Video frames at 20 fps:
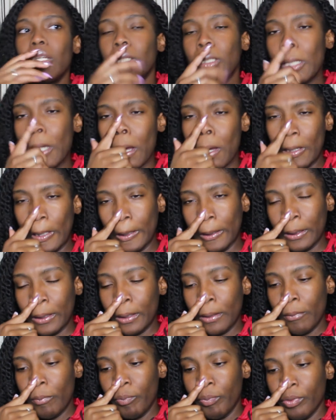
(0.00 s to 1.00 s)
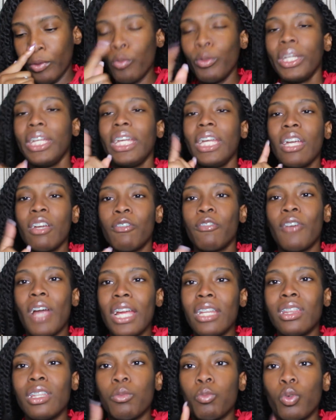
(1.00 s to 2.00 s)
yeah, we can't
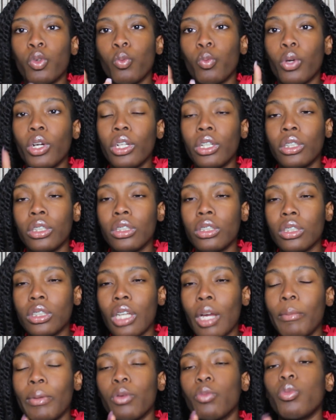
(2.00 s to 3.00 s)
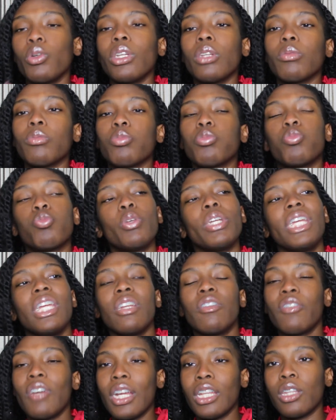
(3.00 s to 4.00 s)
fight them with words. I mean, we
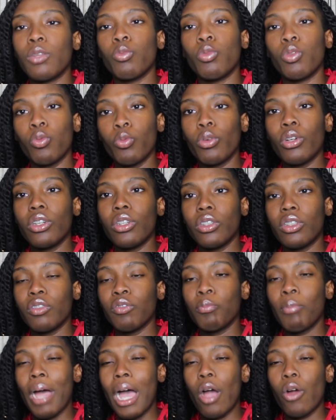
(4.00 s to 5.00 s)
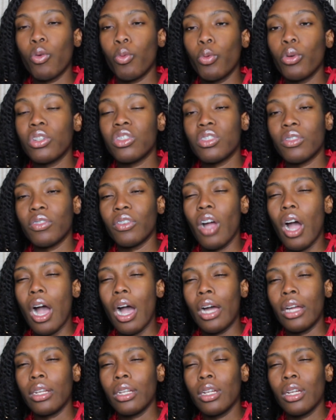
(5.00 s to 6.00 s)
can fight them with words of power, words of
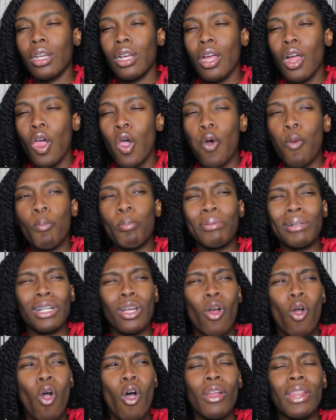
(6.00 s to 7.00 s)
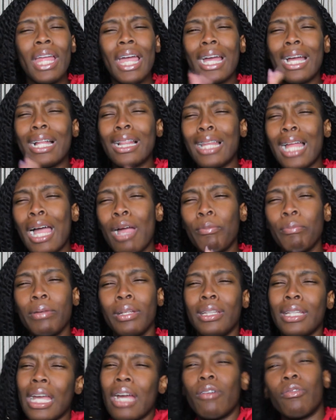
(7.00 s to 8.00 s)
God. But all that
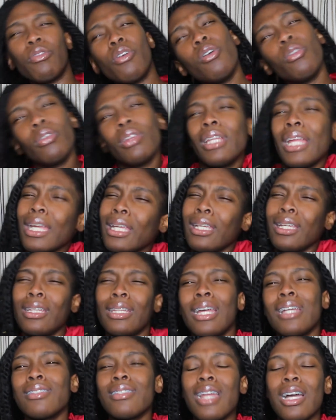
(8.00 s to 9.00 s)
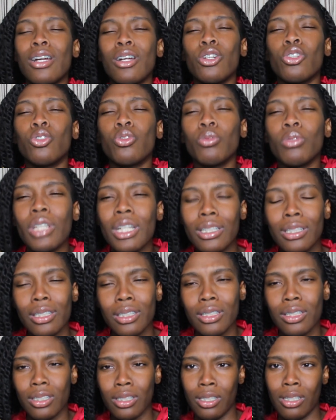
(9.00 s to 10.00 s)
clapping, that roll necking, that's not going to do
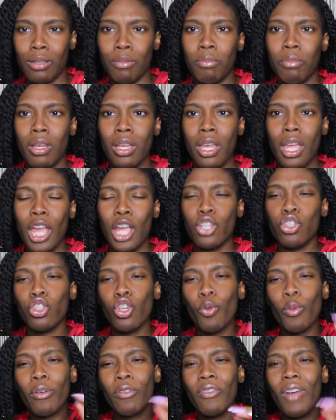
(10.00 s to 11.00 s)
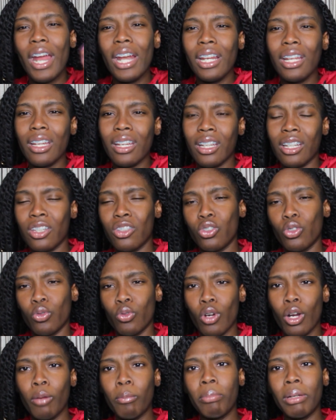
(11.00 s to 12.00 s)
nothing to them. And so we're fighting against the
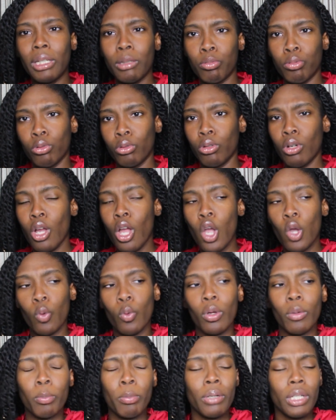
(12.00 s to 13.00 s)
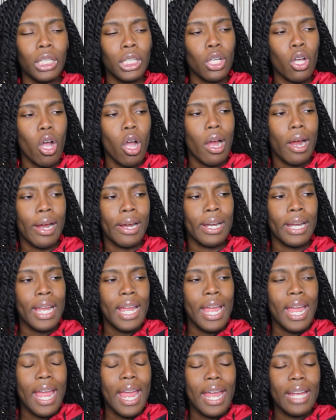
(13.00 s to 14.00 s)
wrong people. We're putting our
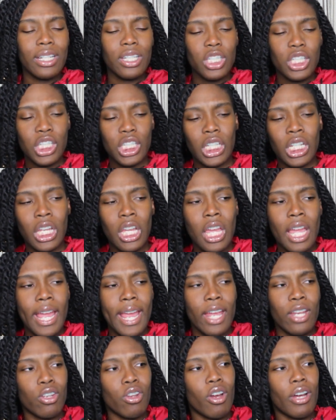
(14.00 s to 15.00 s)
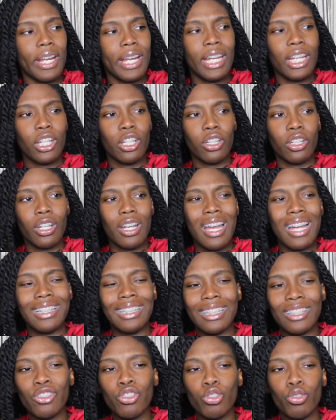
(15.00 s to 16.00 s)
energy and our anger
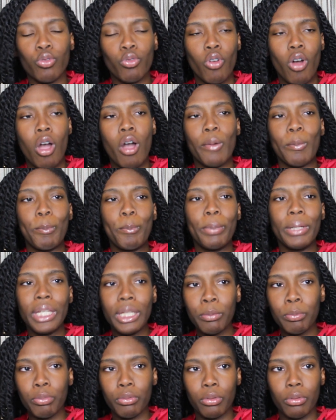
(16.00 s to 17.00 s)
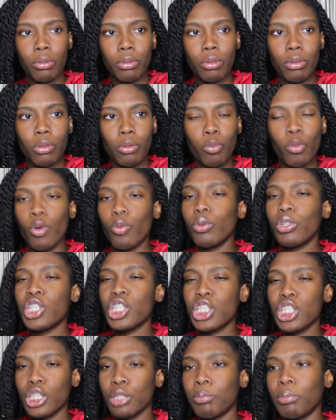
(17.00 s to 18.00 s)
against the wrong people. Well, we
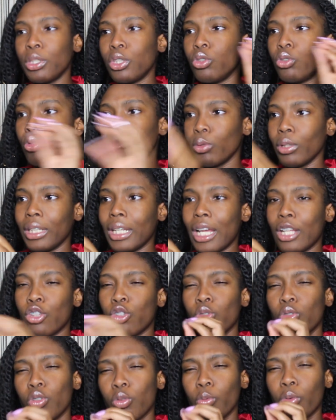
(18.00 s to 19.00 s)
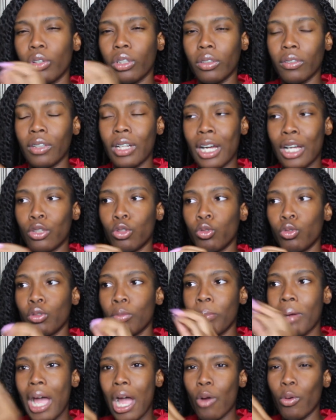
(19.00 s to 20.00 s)
should be doing that through the word of God, through
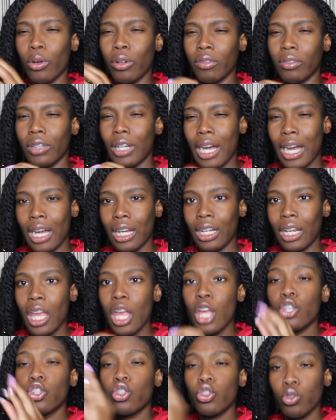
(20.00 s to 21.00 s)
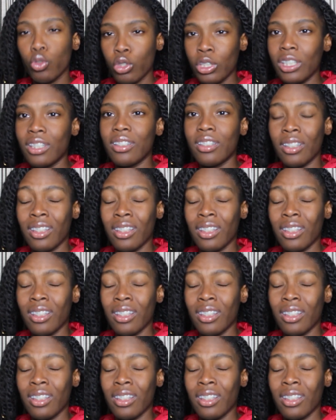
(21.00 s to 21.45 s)
the power of God, to these